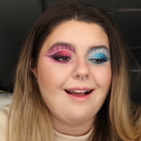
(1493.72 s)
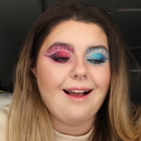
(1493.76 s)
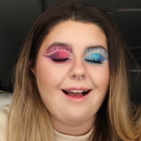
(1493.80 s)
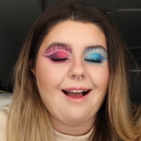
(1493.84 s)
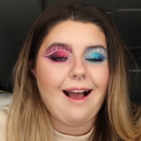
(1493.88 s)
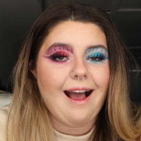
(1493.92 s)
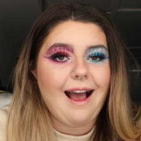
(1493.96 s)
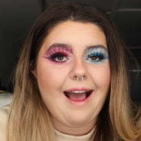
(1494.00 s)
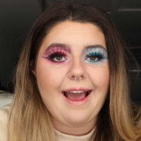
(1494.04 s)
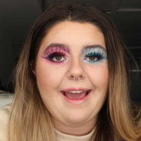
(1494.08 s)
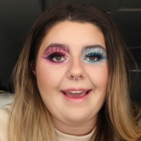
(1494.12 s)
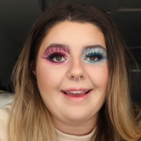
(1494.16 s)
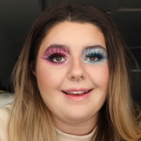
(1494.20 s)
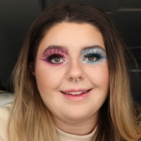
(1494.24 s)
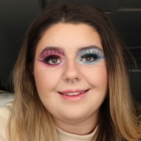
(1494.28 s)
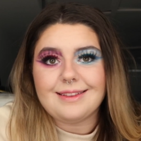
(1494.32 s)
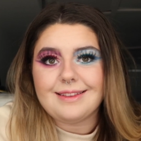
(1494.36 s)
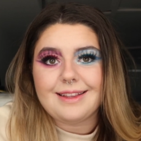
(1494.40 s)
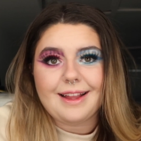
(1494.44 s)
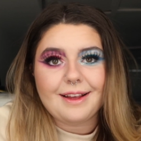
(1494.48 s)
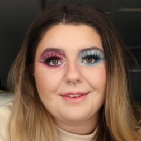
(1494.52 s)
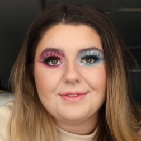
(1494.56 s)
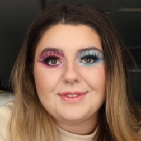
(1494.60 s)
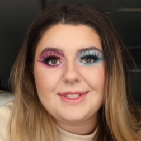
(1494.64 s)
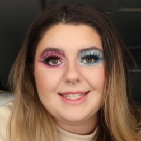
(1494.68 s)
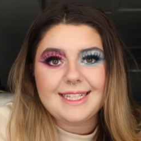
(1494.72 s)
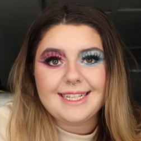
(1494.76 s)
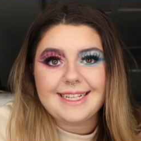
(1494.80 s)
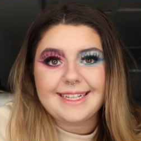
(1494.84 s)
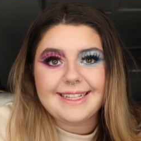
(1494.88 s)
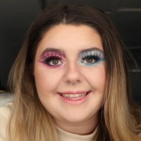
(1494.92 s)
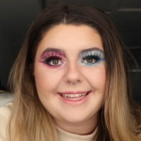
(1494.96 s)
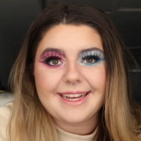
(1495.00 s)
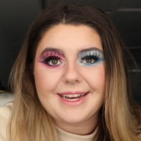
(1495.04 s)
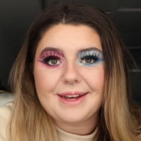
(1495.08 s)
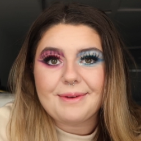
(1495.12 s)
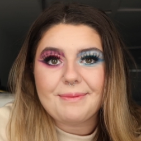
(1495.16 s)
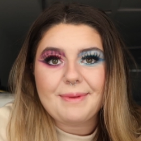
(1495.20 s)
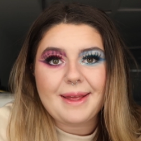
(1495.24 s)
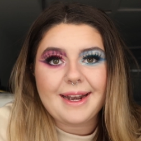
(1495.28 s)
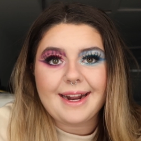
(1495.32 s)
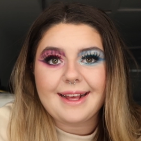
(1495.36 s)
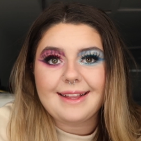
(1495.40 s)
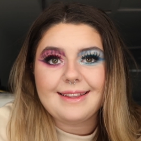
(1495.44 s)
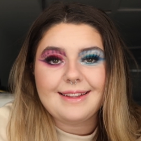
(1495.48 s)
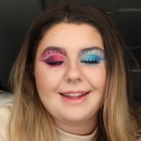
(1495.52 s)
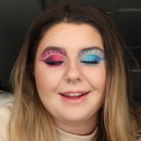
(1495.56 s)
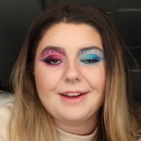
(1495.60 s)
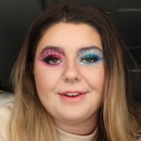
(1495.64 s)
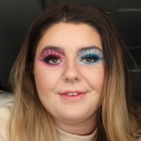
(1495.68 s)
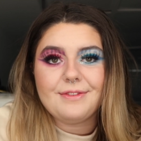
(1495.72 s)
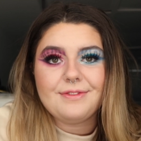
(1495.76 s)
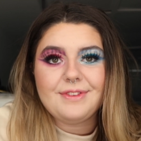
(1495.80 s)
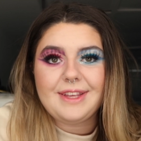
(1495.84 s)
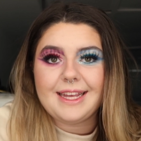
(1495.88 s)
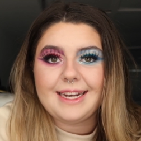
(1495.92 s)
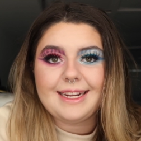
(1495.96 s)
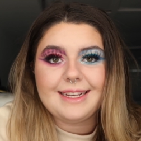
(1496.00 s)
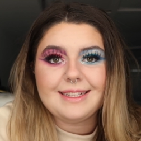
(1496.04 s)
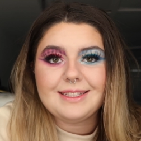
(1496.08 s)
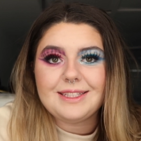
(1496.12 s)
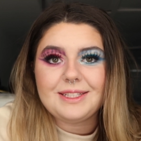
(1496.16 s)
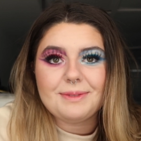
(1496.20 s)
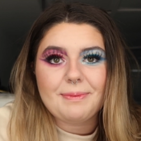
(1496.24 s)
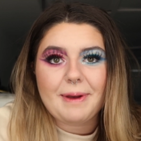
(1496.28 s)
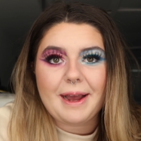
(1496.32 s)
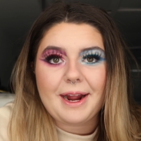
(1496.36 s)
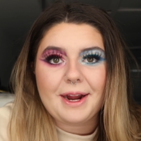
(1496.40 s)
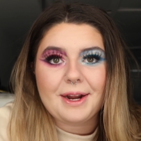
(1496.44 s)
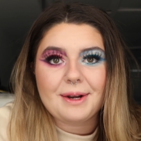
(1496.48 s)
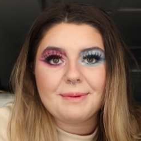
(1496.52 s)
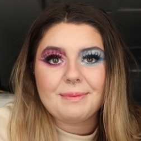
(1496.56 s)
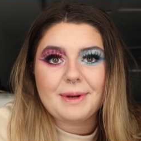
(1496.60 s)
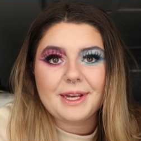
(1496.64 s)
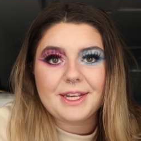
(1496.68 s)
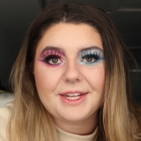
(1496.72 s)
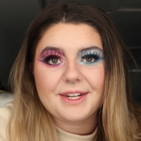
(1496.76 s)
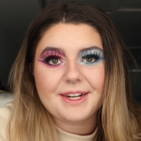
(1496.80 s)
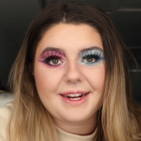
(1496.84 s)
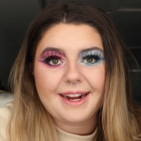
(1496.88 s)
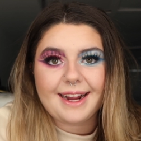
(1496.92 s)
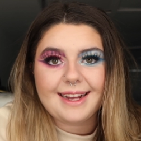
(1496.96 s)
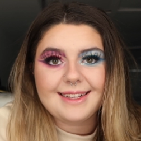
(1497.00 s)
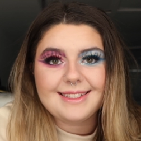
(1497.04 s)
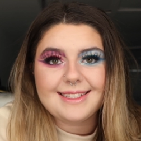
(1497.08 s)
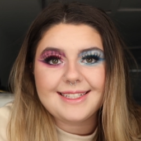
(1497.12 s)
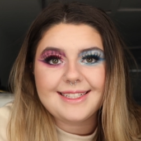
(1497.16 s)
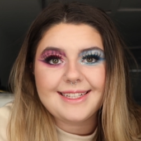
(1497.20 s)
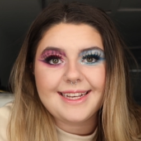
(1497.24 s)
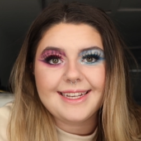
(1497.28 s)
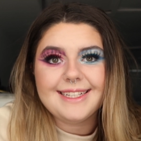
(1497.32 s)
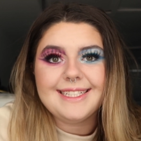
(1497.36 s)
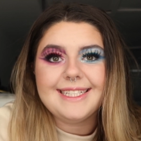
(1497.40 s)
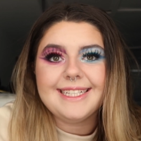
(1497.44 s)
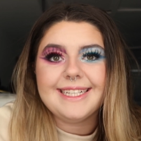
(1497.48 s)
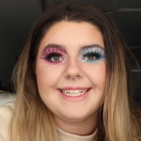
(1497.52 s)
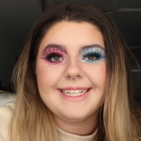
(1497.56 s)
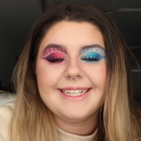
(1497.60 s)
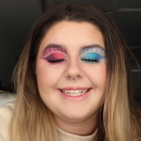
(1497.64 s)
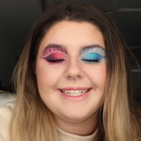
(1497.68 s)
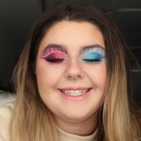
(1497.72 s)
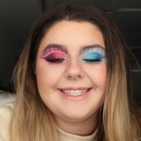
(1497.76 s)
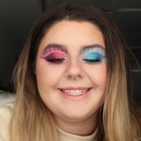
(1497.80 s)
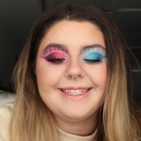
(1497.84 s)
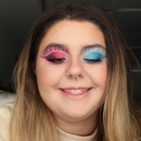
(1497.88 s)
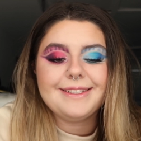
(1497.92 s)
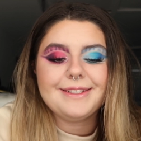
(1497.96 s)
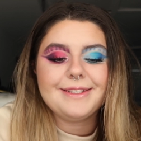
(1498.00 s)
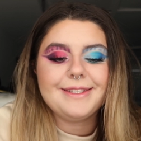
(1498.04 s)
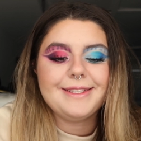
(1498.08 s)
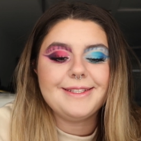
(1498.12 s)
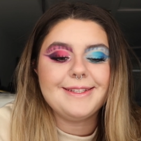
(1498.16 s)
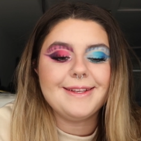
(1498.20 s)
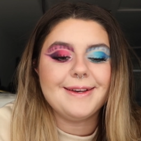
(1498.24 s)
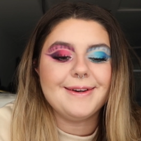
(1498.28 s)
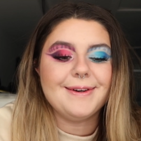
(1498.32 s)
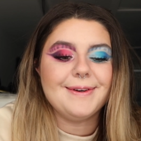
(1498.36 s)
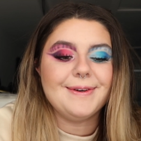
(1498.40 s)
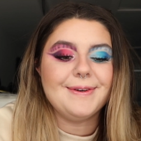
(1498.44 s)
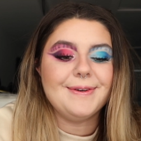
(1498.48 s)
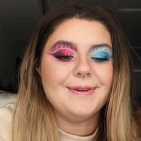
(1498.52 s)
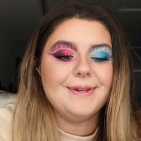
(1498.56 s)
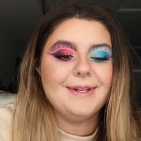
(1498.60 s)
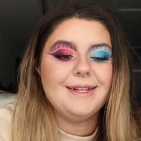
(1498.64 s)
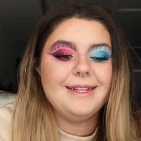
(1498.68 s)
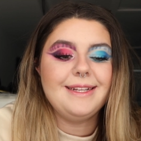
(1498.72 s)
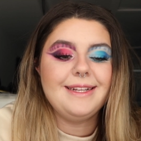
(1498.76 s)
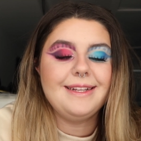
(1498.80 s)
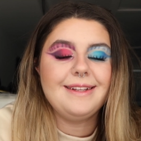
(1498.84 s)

I love seeing them and I love getting inspired by your guys' ideas. So